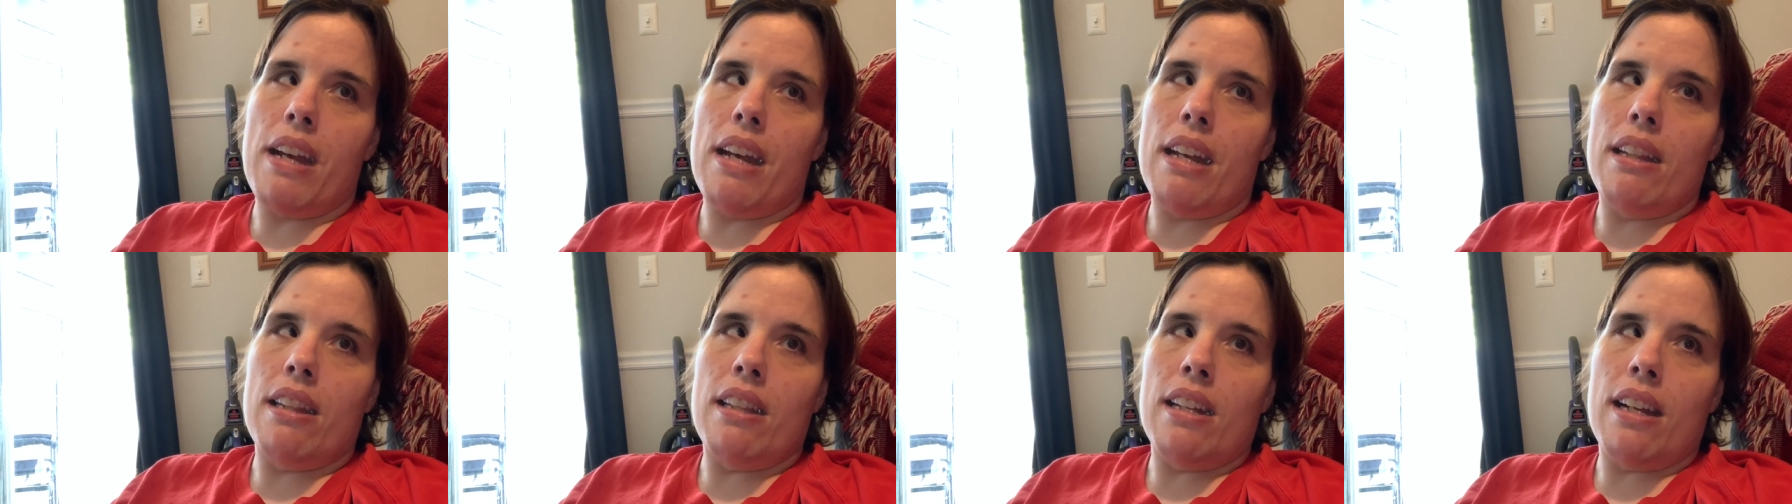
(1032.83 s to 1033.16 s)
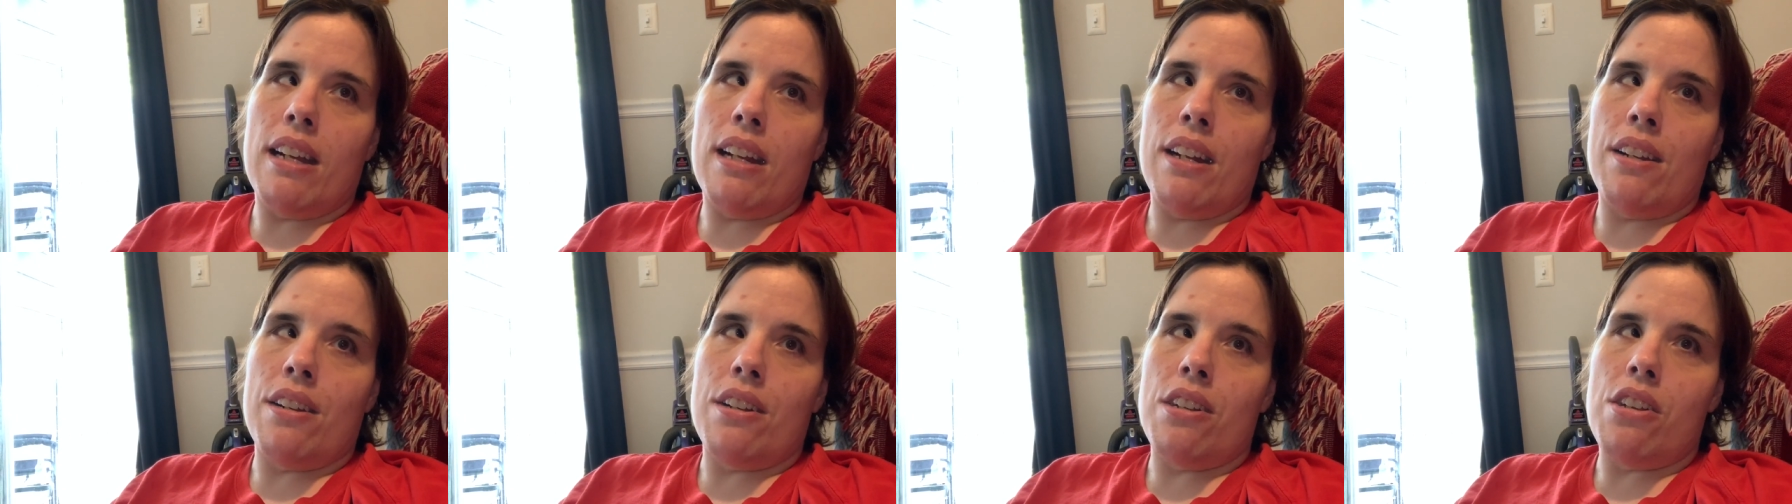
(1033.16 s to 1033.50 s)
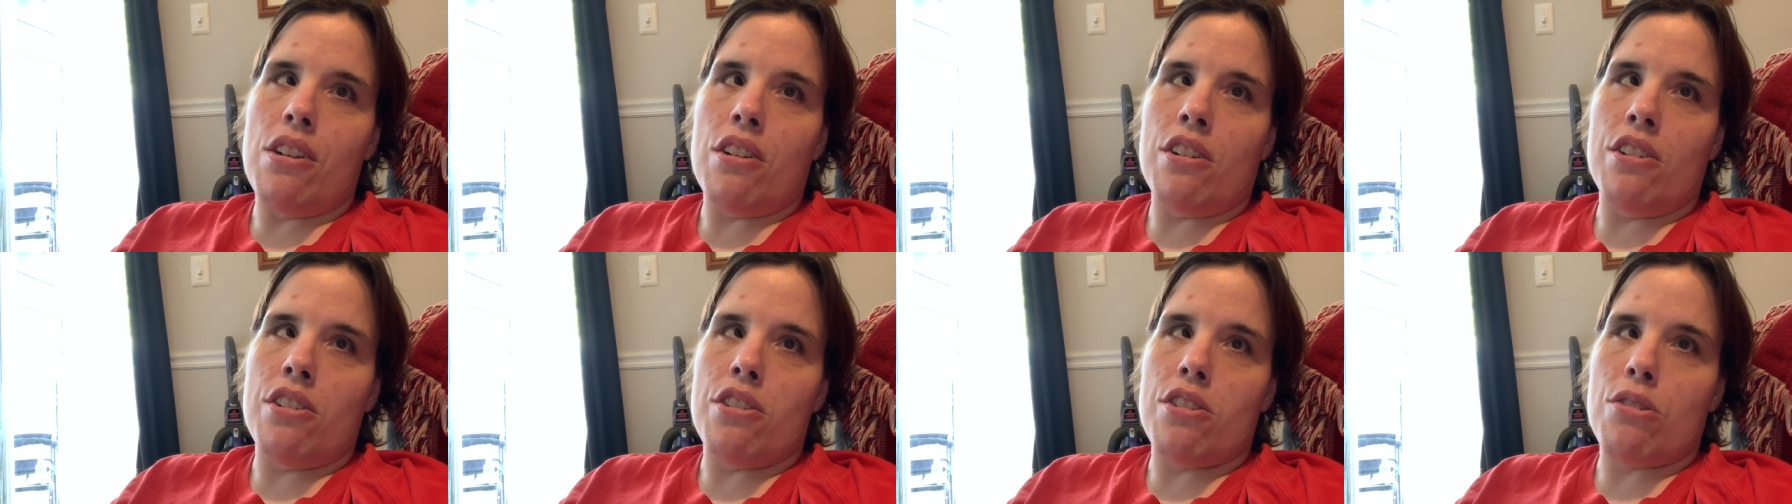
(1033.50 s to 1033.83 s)
and then
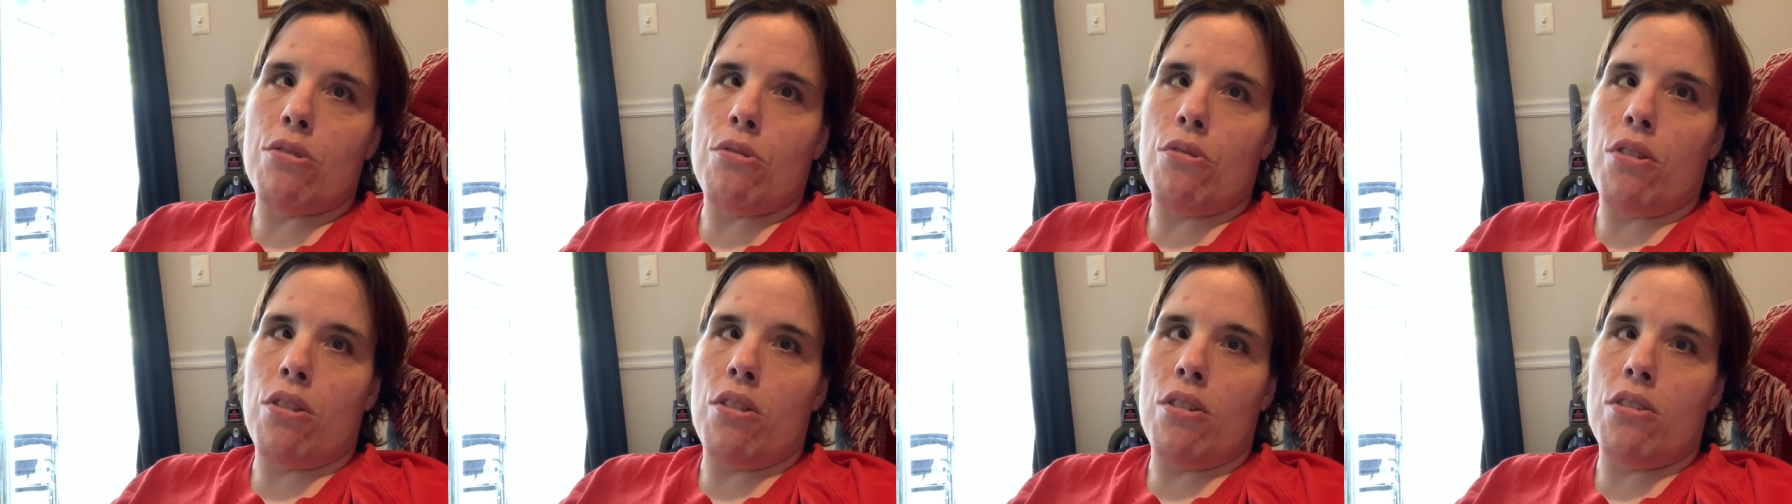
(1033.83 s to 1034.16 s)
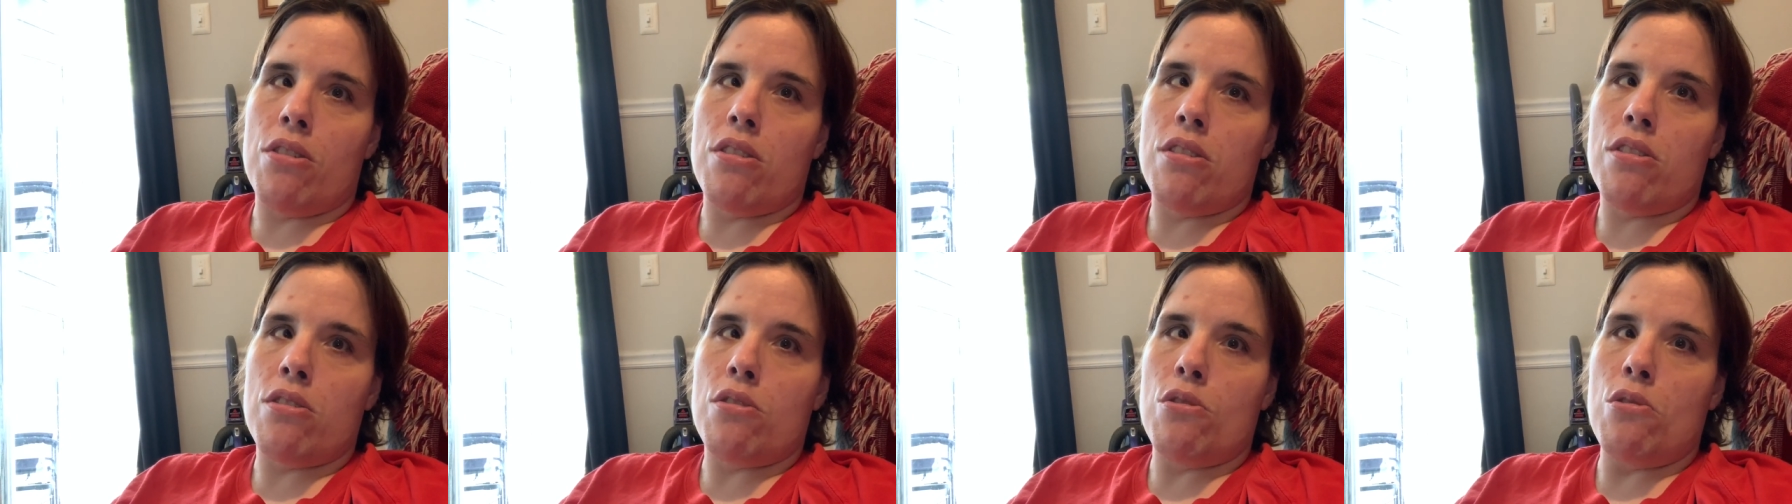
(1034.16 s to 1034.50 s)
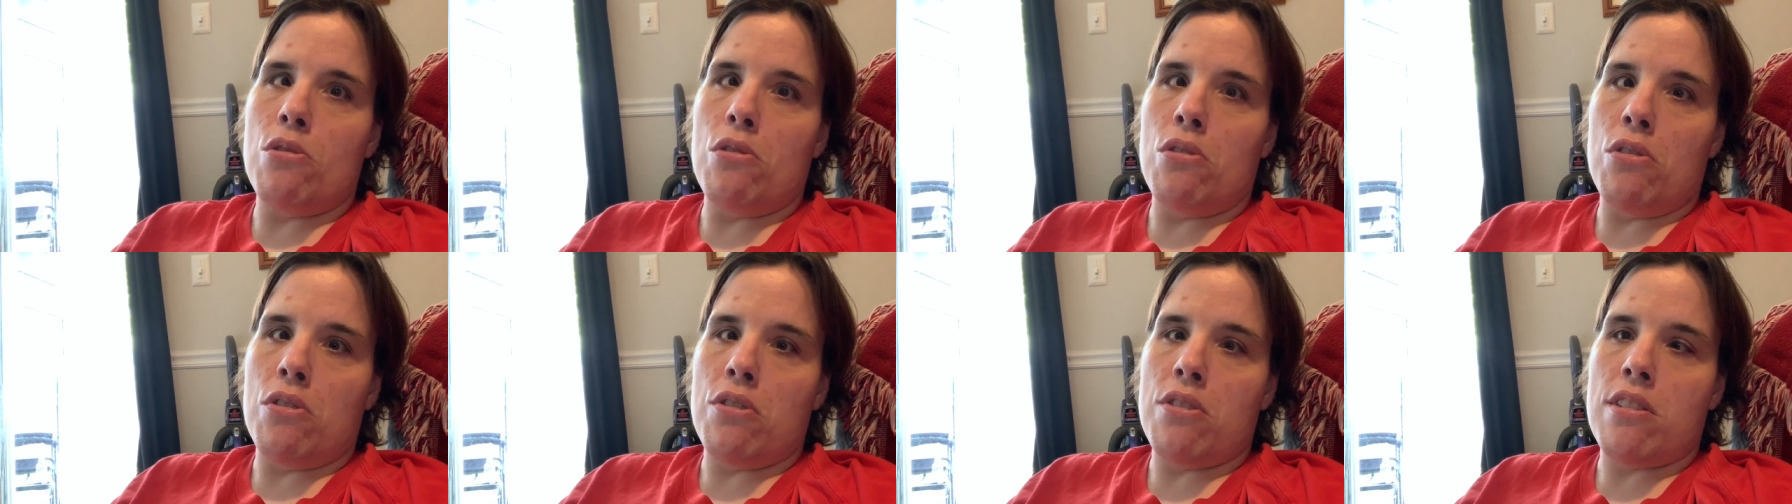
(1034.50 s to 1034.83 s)
you can store those
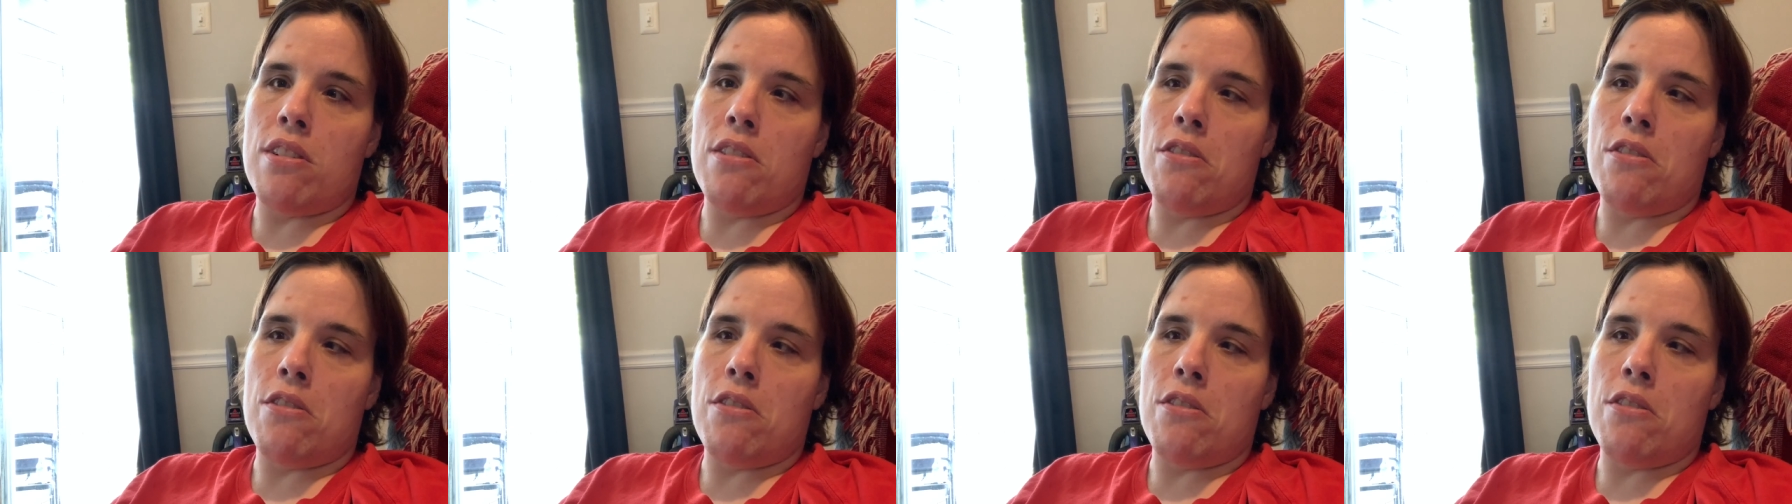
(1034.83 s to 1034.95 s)
stools.